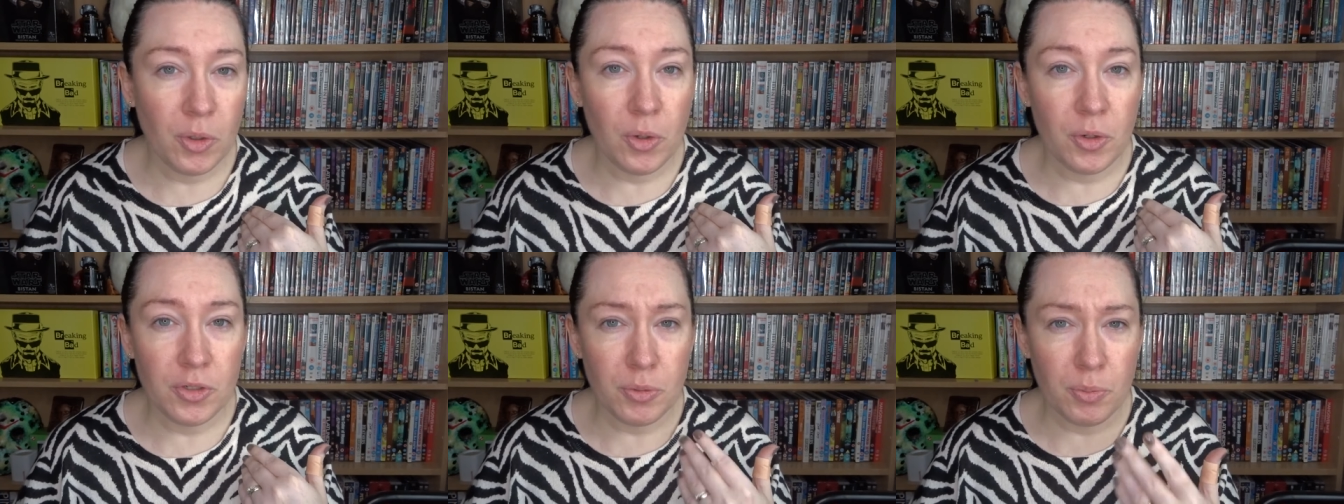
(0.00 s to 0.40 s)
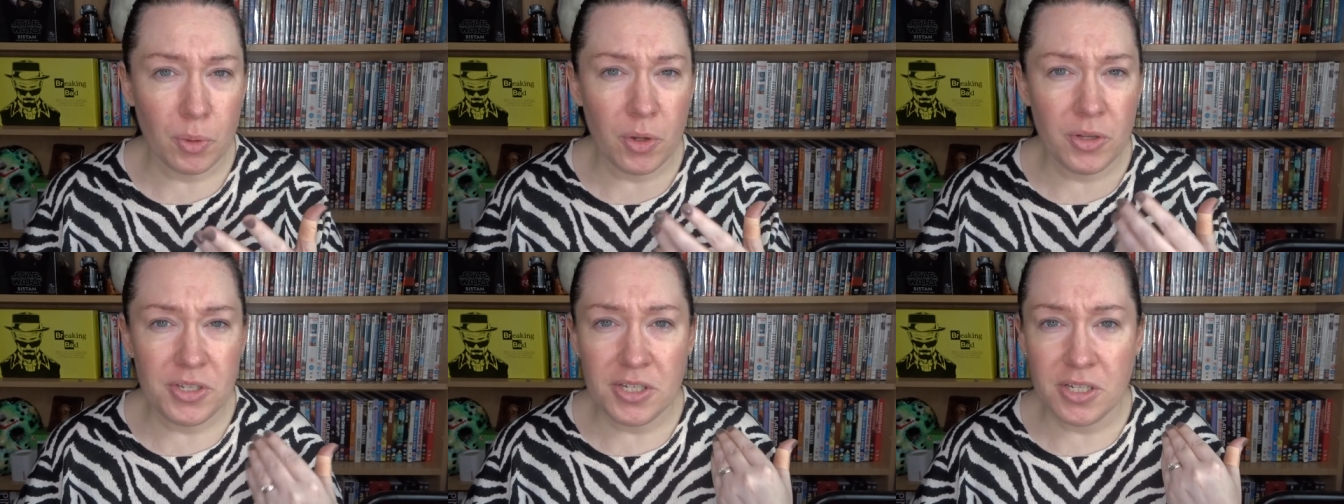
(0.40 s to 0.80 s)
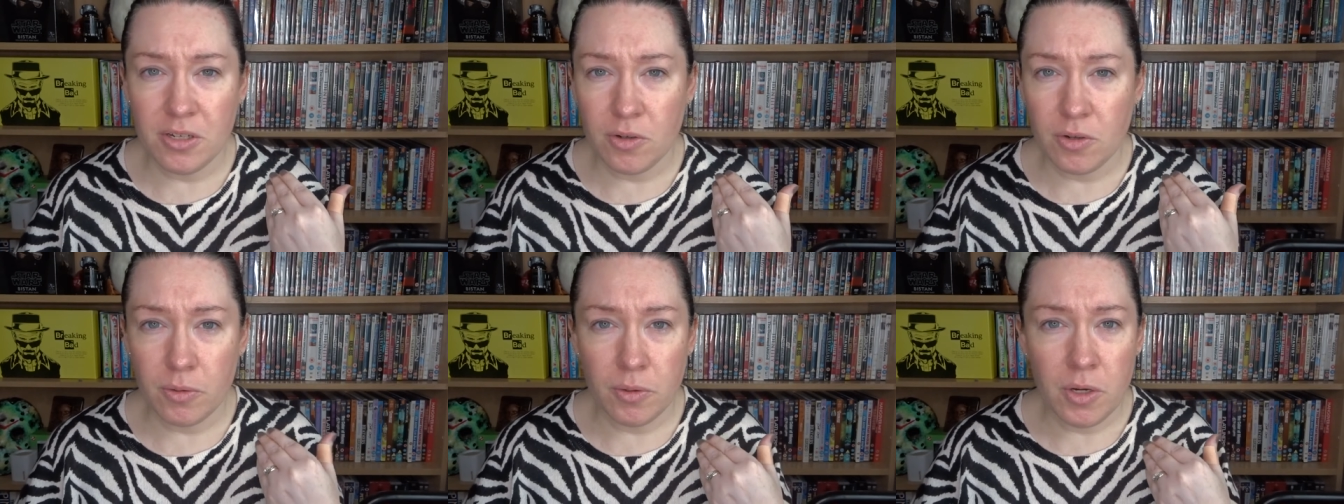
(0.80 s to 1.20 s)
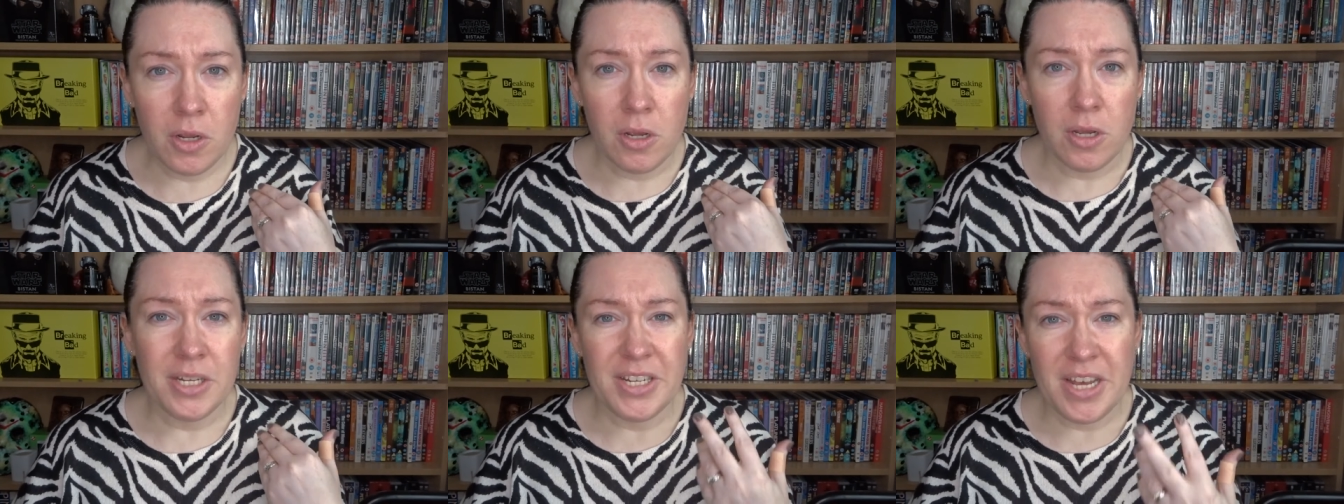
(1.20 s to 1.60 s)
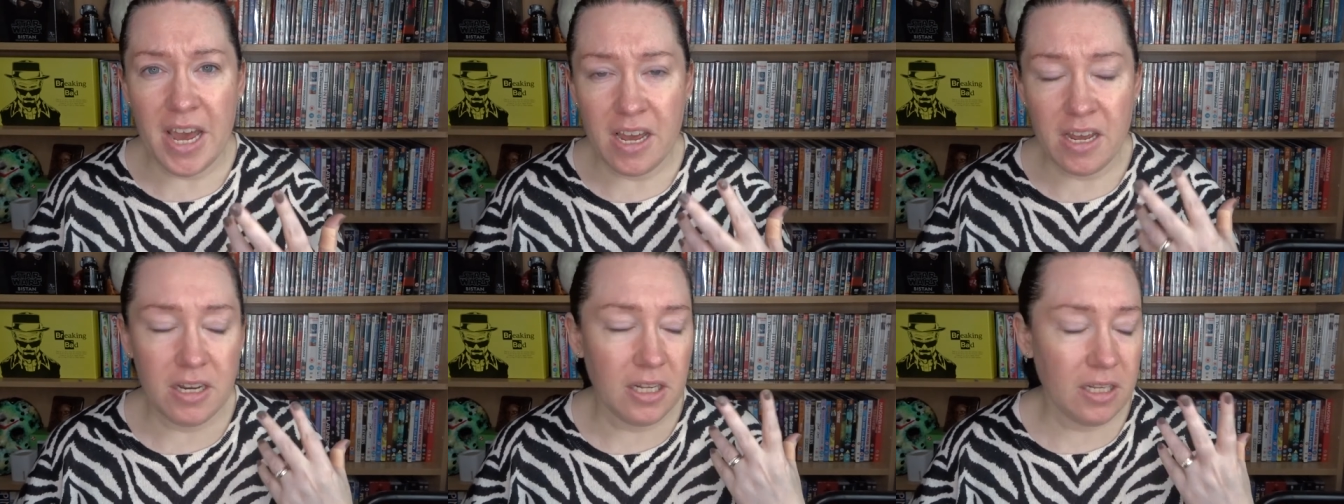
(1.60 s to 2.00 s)
it on to bronze it or
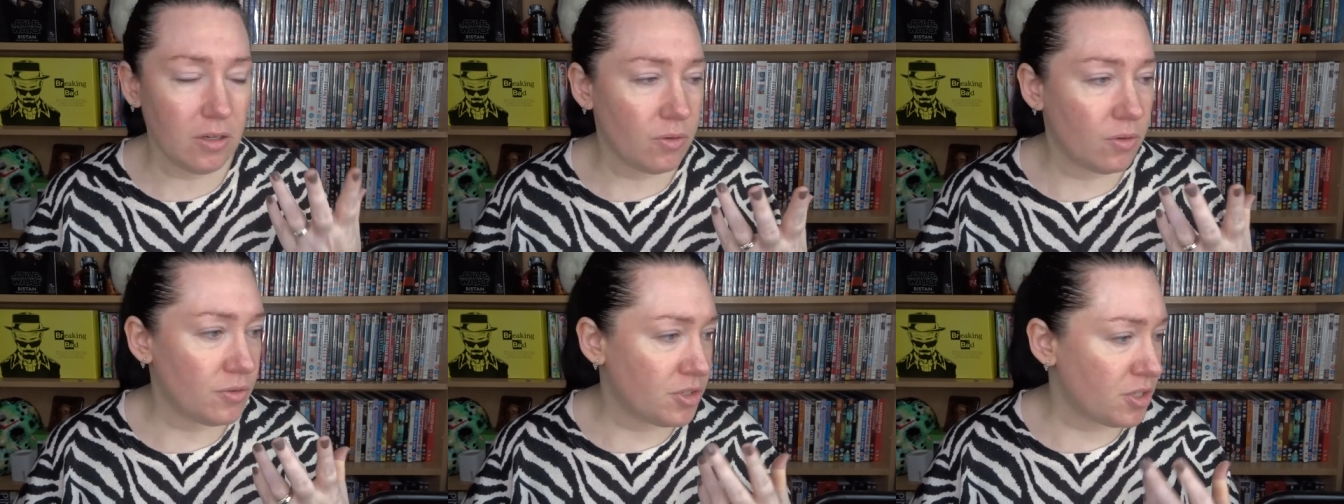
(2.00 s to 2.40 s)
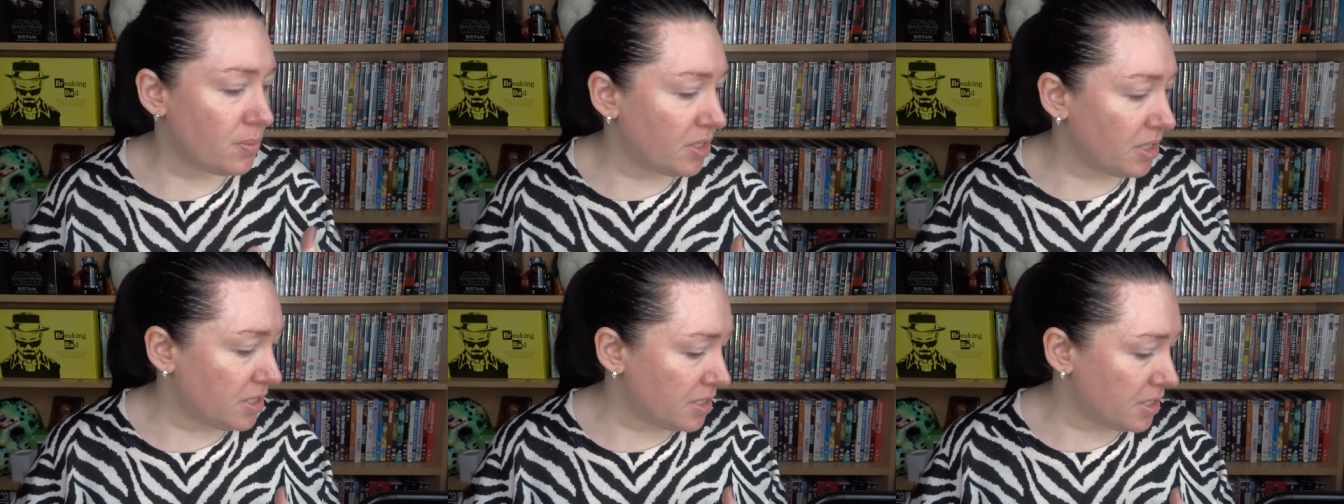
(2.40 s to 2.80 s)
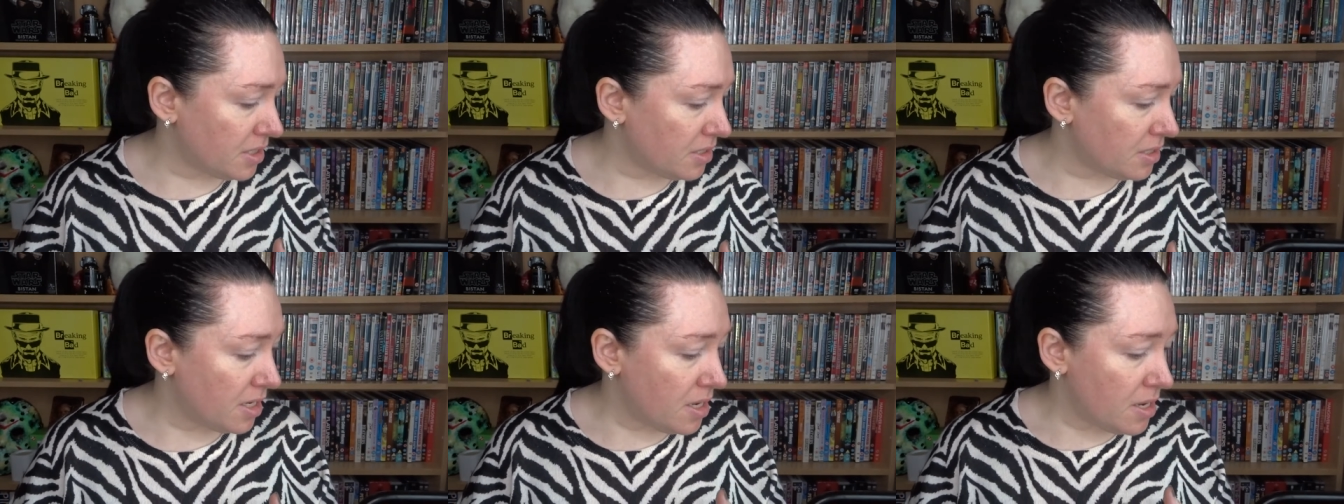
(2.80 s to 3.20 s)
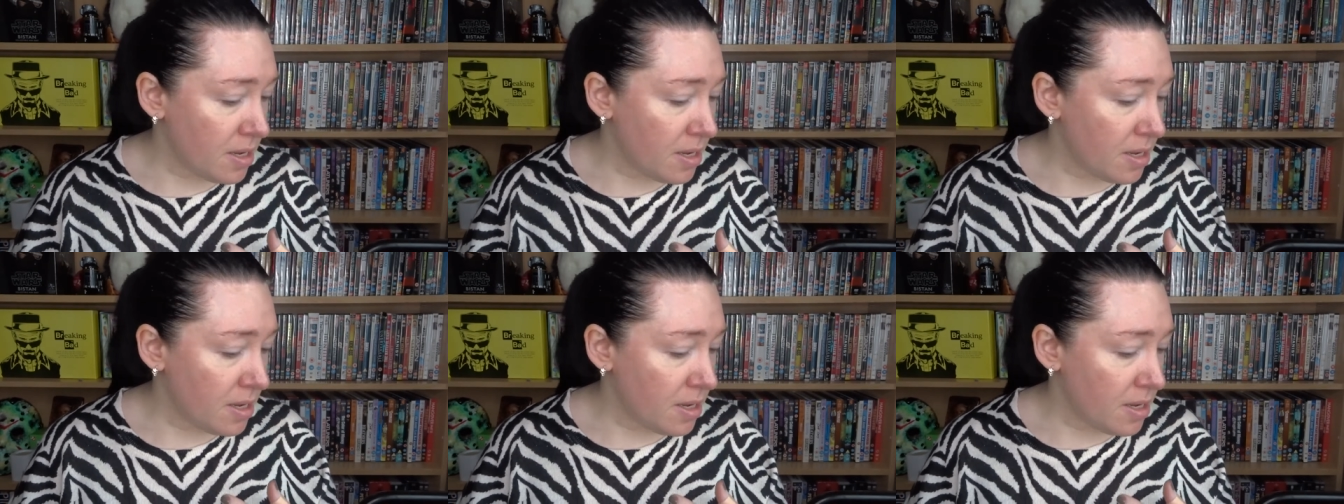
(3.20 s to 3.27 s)
tan it or some of these things.